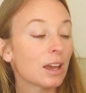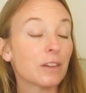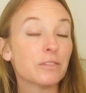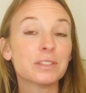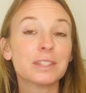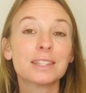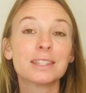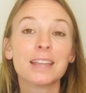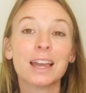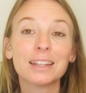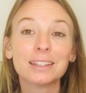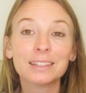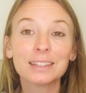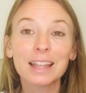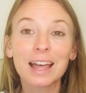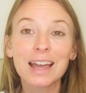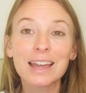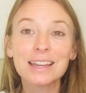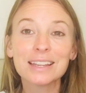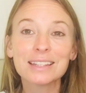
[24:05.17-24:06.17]
of
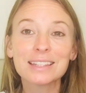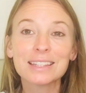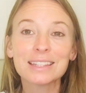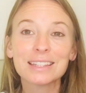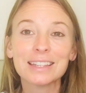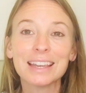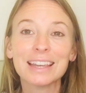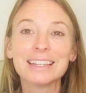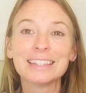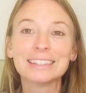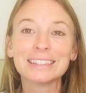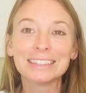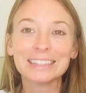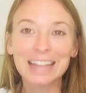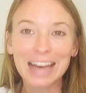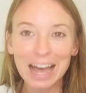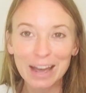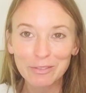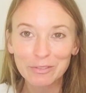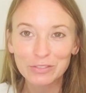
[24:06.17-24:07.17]
sunlight in
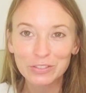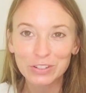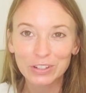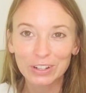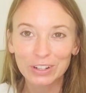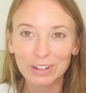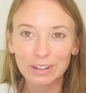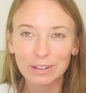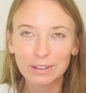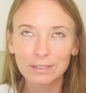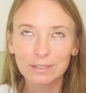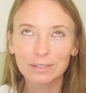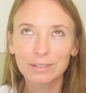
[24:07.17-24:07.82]
laughter.